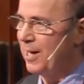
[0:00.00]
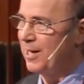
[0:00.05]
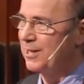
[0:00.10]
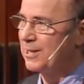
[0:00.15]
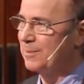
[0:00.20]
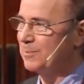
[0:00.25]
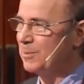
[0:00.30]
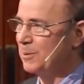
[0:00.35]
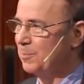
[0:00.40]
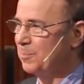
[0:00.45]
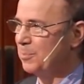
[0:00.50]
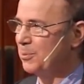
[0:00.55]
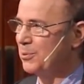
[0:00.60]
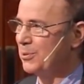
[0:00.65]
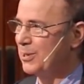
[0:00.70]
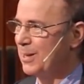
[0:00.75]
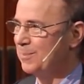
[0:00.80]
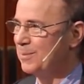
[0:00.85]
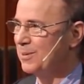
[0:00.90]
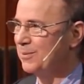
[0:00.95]
possible
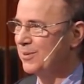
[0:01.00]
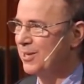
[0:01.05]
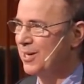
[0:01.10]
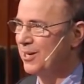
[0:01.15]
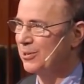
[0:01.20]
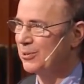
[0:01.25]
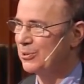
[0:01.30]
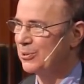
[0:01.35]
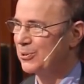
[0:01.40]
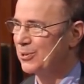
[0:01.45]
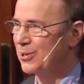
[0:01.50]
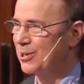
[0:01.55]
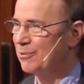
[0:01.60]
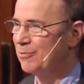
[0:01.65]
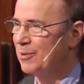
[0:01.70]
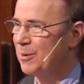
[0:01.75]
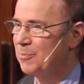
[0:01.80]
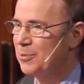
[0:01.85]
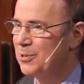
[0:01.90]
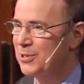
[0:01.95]
perceptive colors are
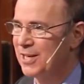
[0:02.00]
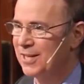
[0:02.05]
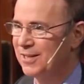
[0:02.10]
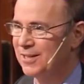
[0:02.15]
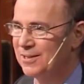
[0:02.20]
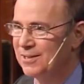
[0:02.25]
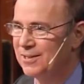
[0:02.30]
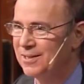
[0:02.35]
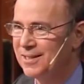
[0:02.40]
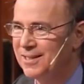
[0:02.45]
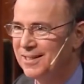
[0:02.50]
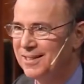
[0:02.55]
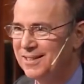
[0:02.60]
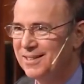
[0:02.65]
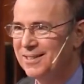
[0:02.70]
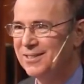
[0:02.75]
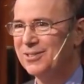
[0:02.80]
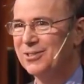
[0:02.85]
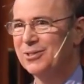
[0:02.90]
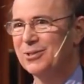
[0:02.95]
represented.
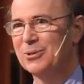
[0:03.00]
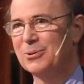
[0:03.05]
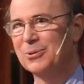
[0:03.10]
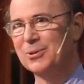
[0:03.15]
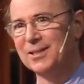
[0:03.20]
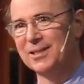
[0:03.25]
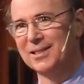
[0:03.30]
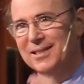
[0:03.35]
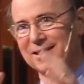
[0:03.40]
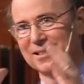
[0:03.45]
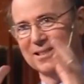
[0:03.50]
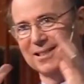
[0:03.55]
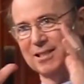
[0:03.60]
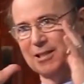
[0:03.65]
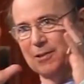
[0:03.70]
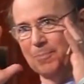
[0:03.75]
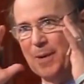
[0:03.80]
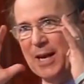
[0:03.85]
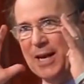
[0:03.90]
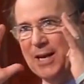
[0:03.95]
So the
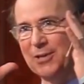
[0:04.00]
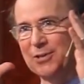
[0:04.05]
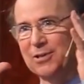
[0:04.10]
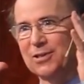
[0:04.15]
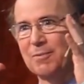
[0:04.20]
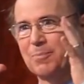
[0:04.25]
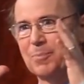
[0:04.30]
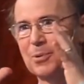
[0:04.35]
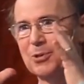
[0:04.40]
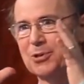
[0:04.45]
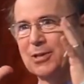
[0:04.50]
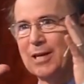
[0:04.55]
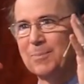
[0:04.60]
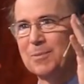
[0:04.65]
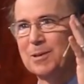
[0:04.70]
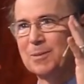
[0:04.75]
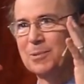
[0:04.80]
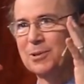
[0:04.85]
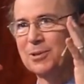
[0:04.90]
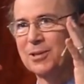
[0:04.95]
space of
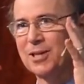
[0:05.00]
perceptible